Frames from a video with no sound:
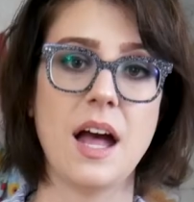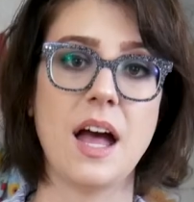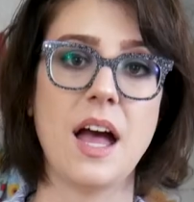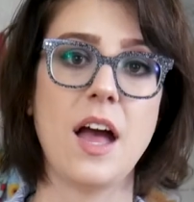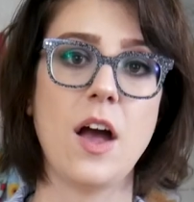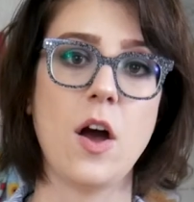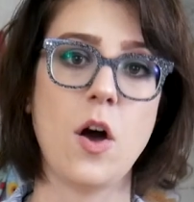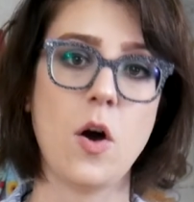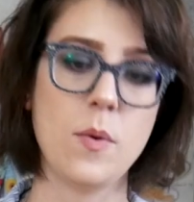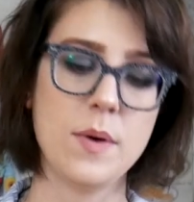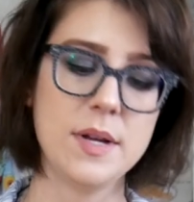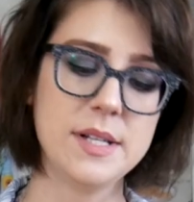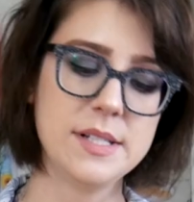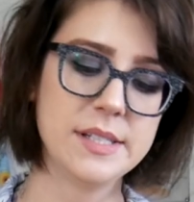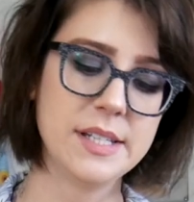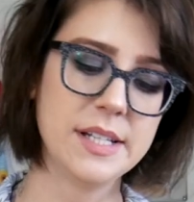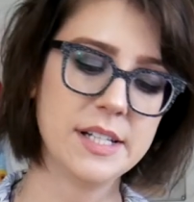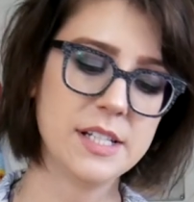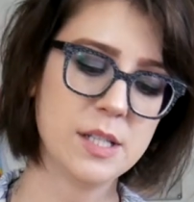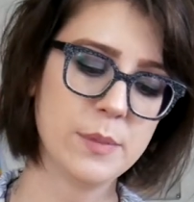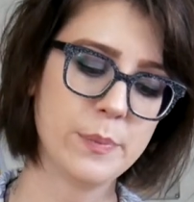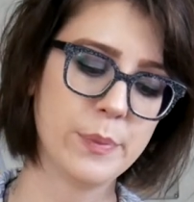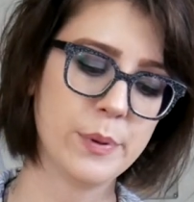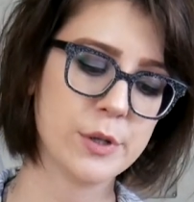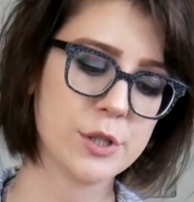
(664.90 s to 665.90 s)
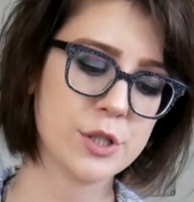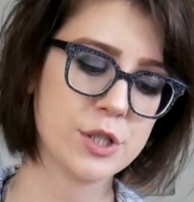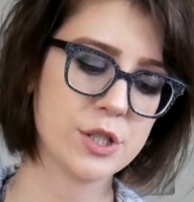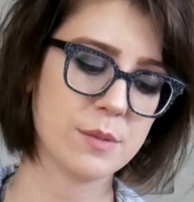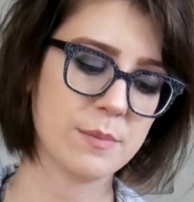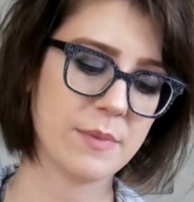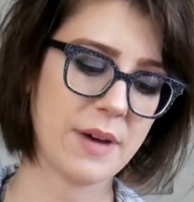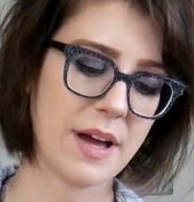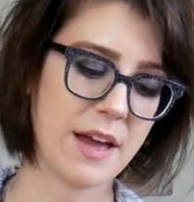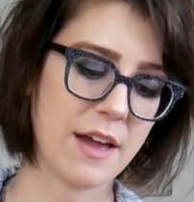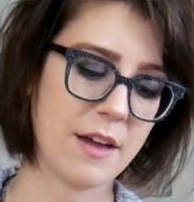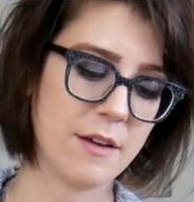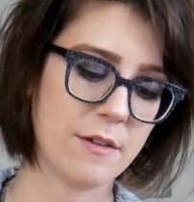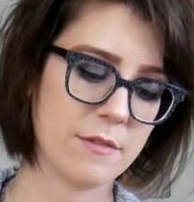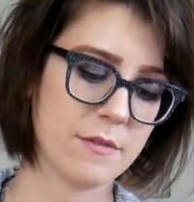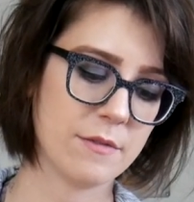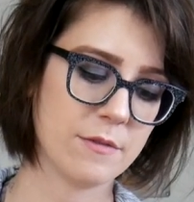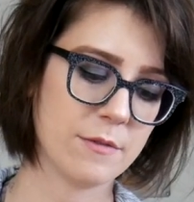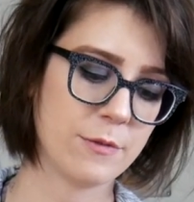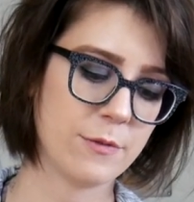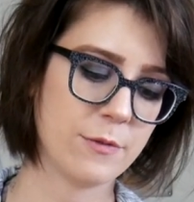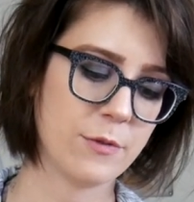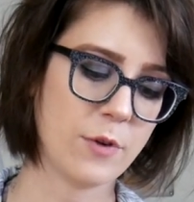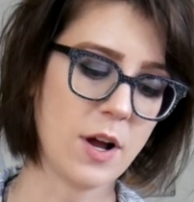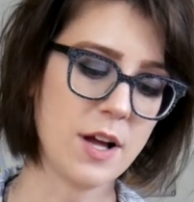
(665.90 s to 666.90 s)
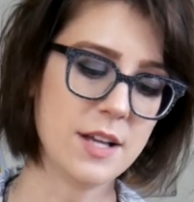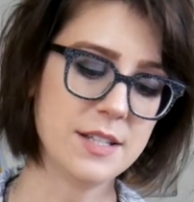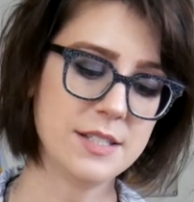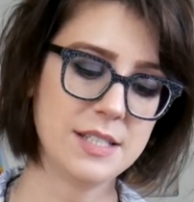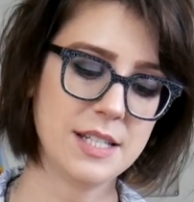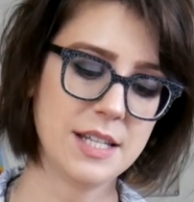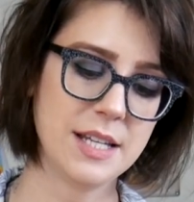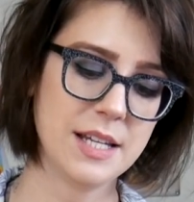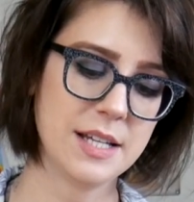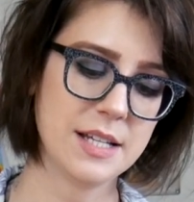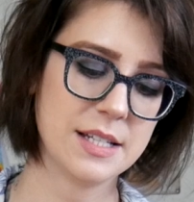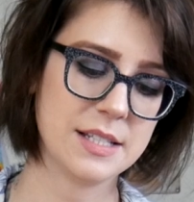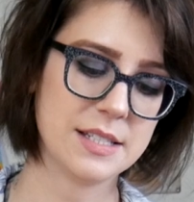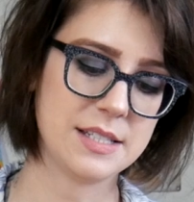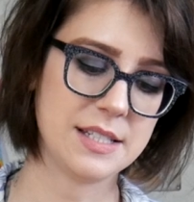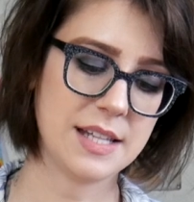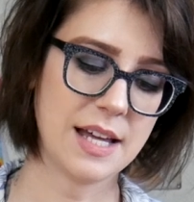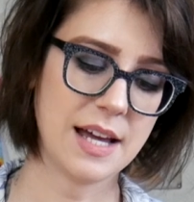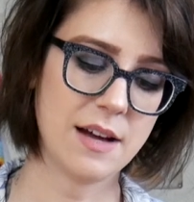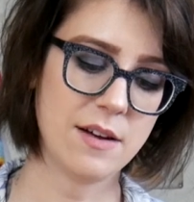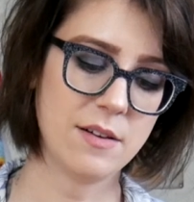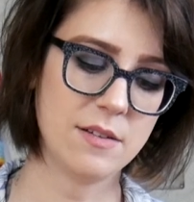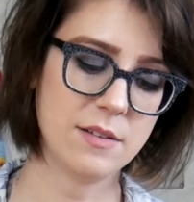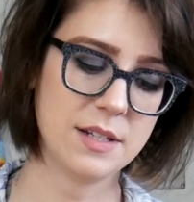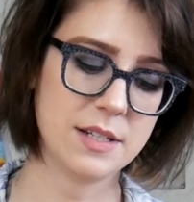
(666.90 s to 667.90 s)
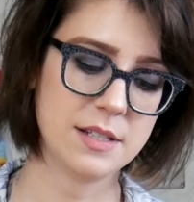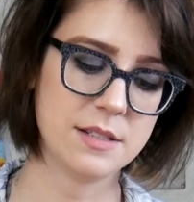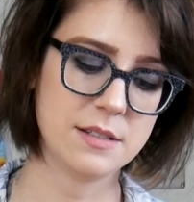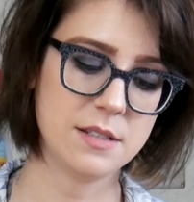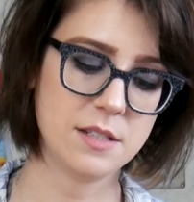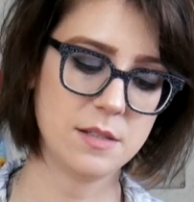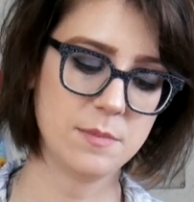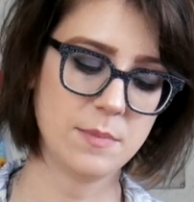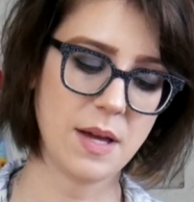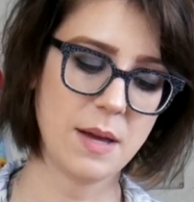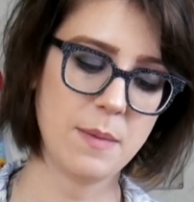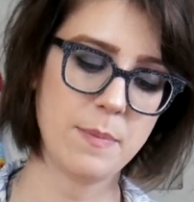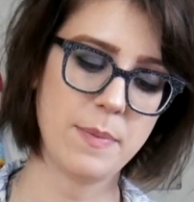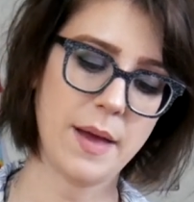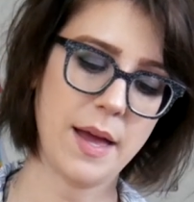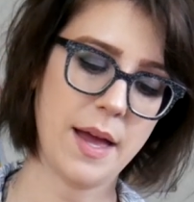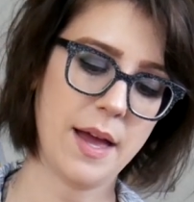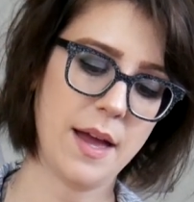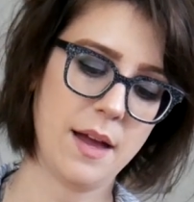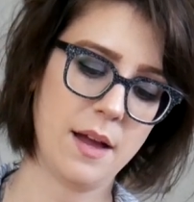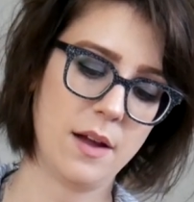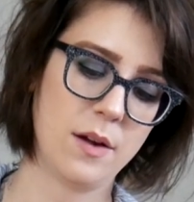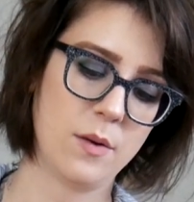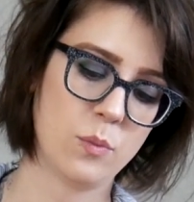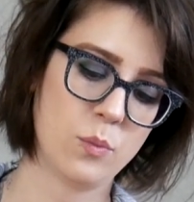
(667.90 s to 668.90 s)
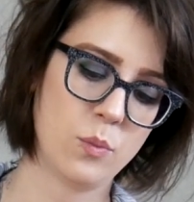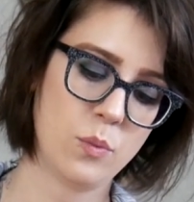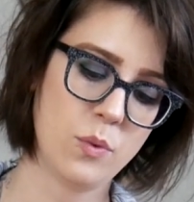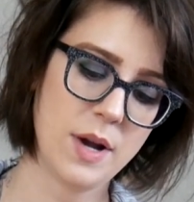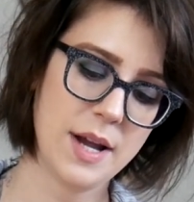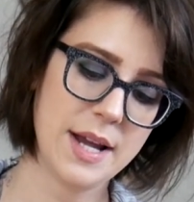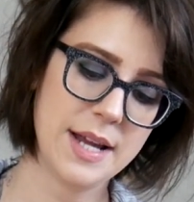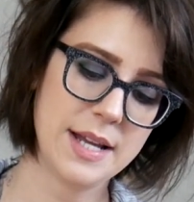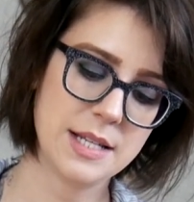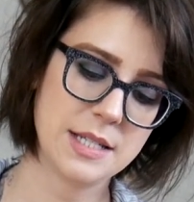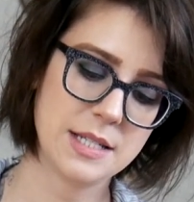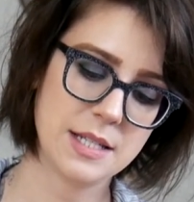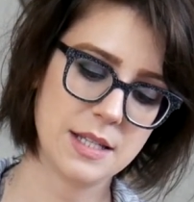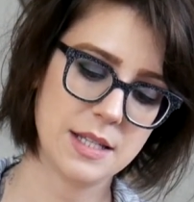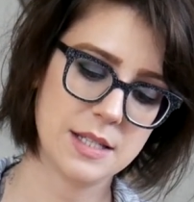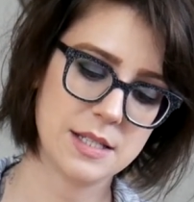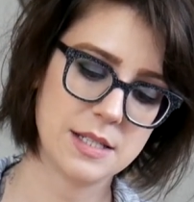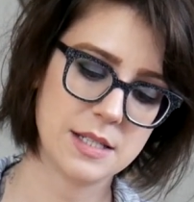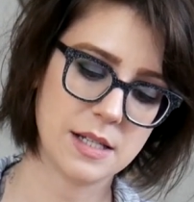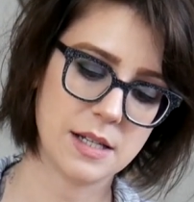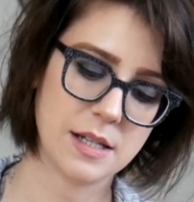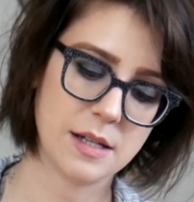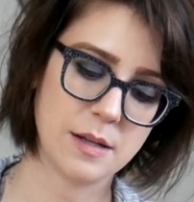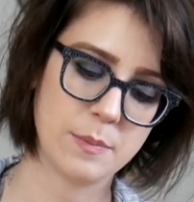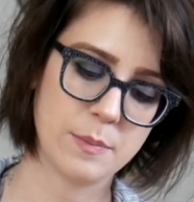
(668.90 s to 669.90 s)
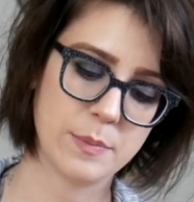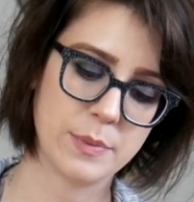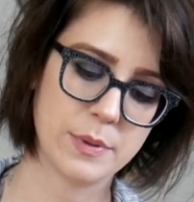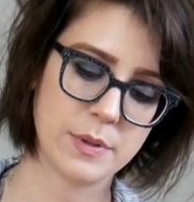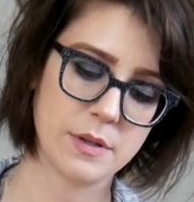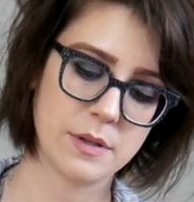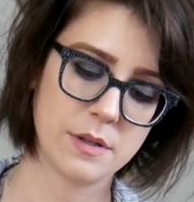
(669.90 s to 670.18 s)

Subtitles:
I always like to push my frosting down into my bag right to the tip.